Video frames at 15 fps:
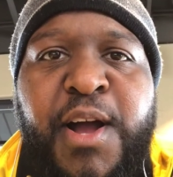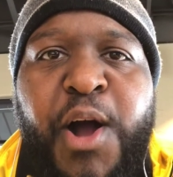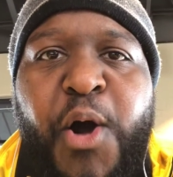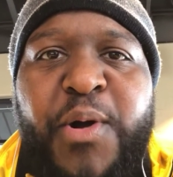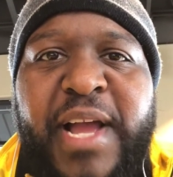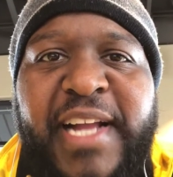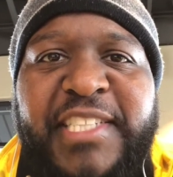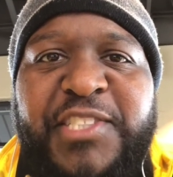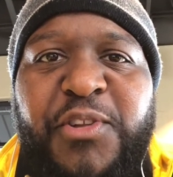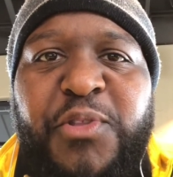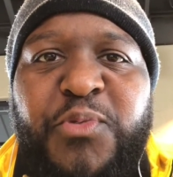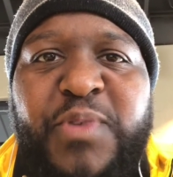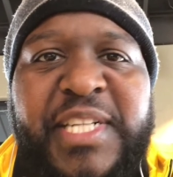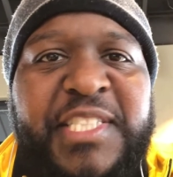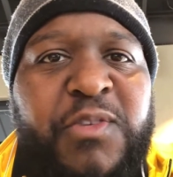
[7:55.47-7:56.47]
Okay, so the
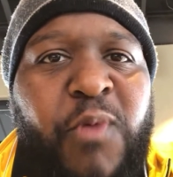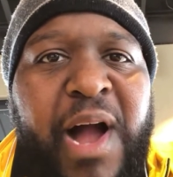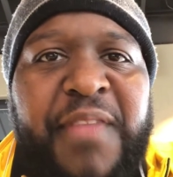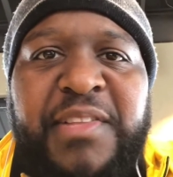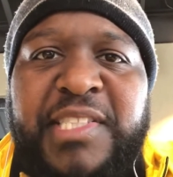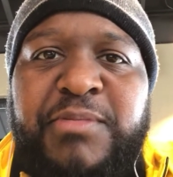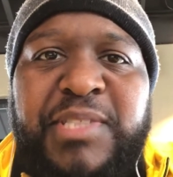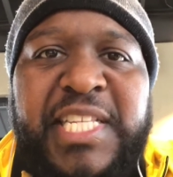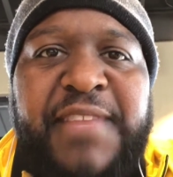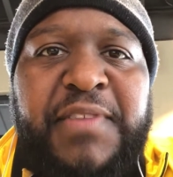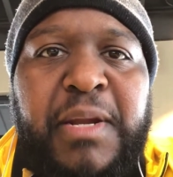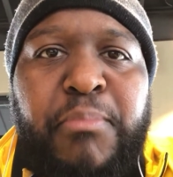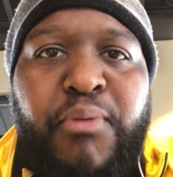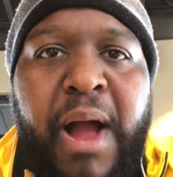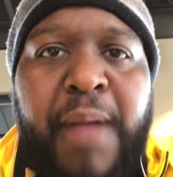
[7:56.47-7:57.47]
reason why this was even
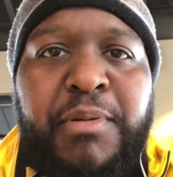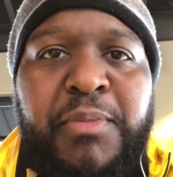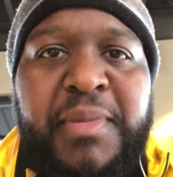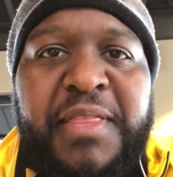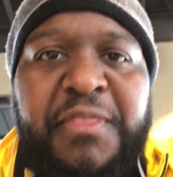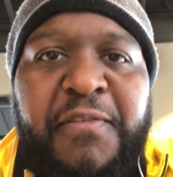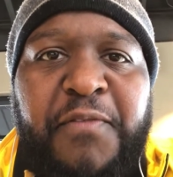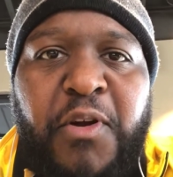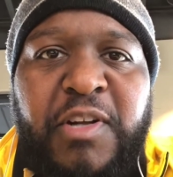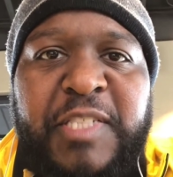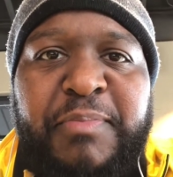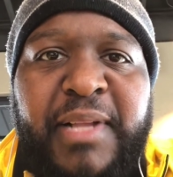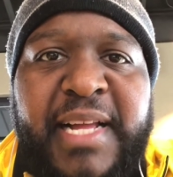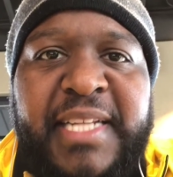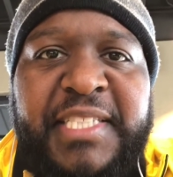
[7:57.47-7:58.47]
a problem in the first
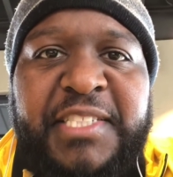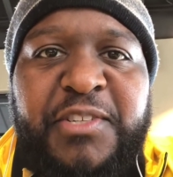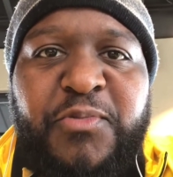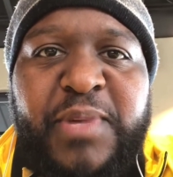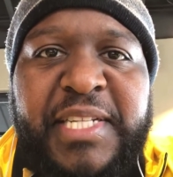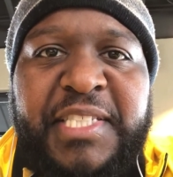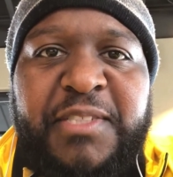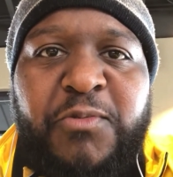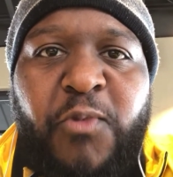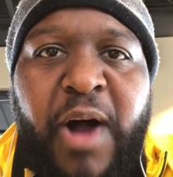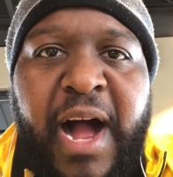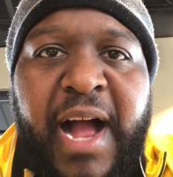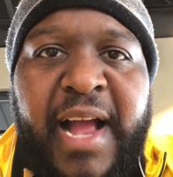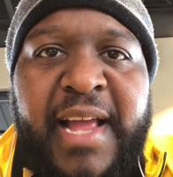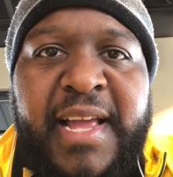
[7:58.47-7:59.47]
place, and the reason
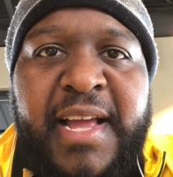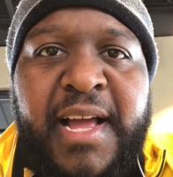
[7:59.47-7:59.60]
why